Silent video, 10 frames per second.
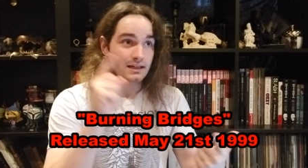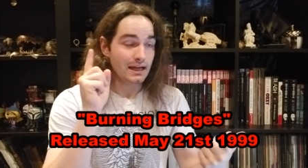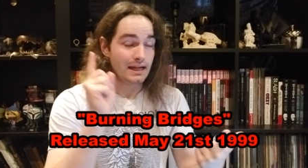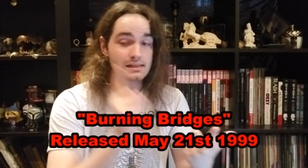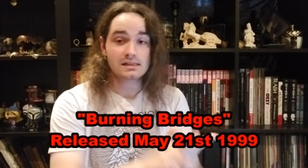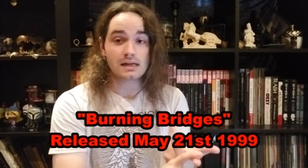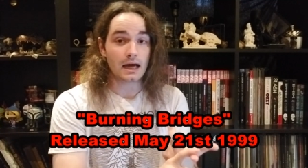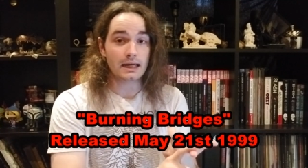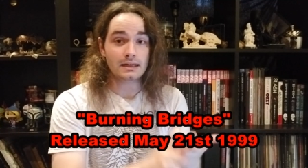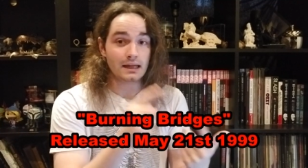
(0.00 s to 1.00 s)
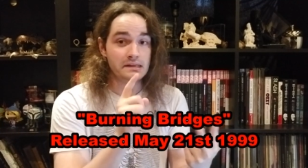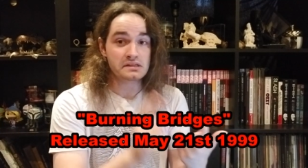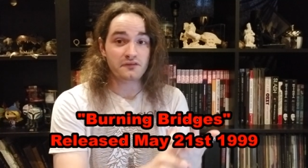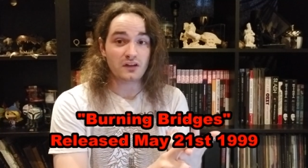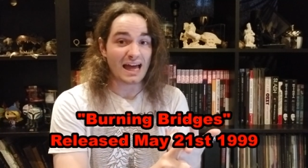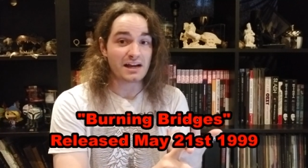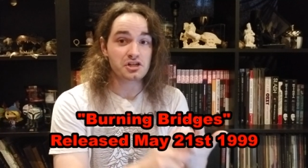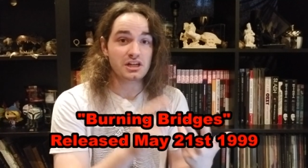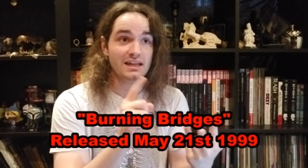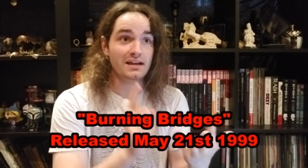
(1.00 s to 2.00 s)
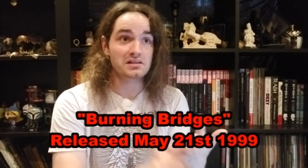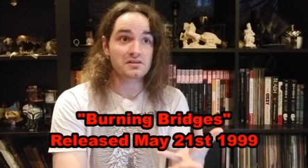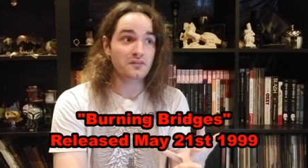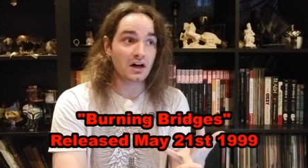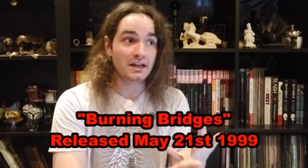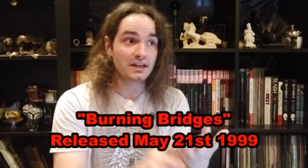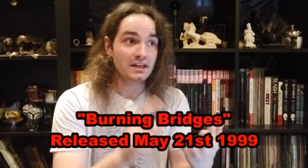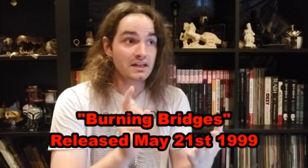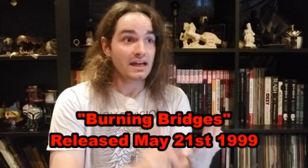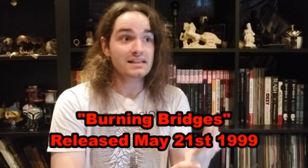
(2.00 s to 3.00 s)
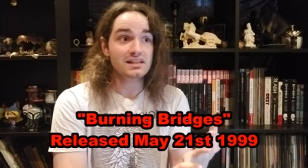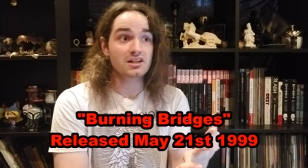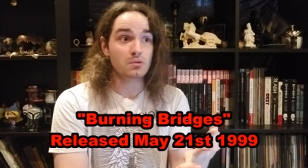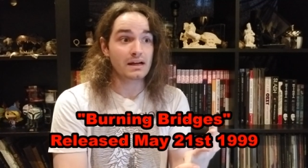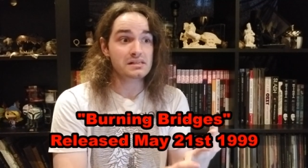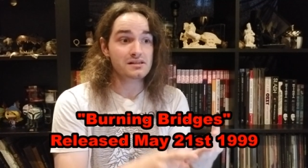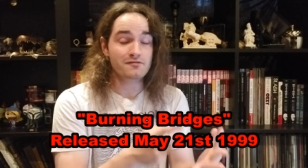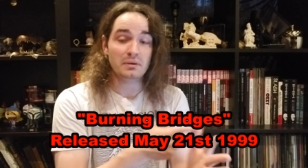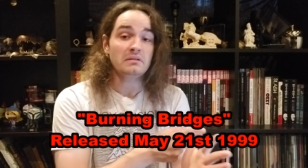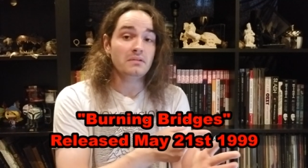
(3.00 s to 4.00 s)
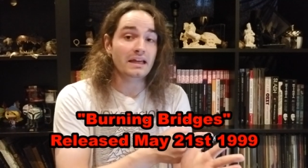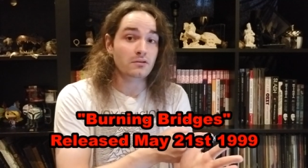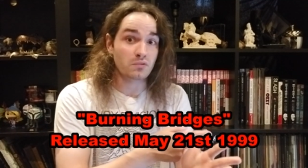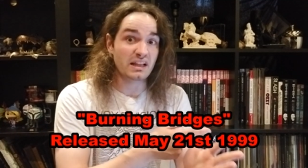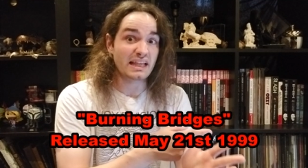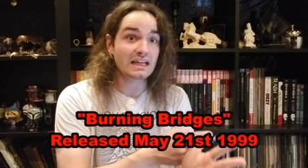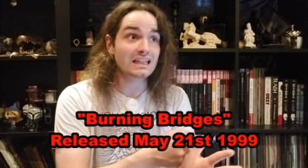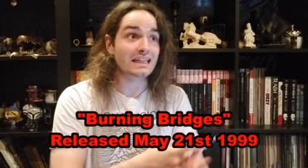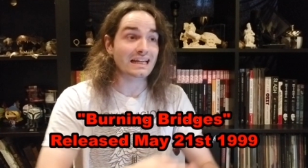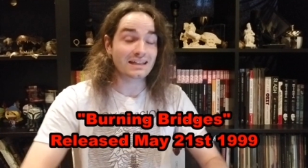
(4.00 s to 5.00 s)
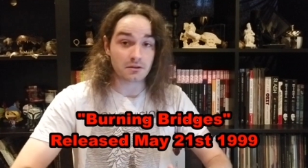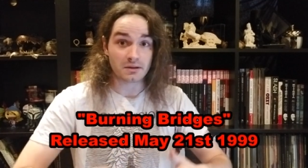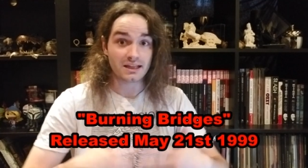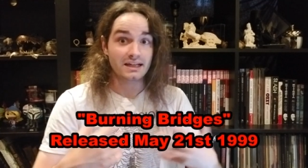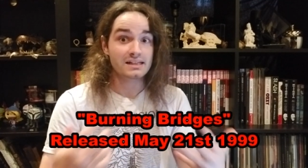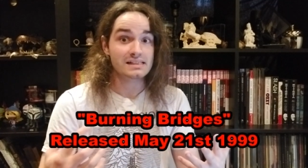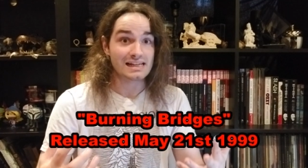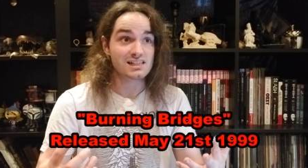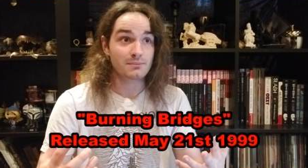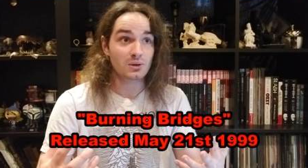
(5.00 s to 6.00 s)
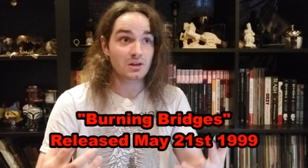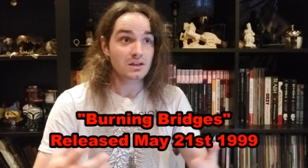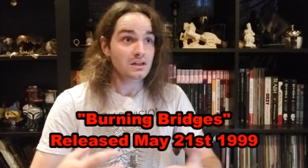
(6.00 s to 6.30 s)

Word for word: It's tight, it's flashy, it's fun, it's aggressive, but like really clean and really accessible.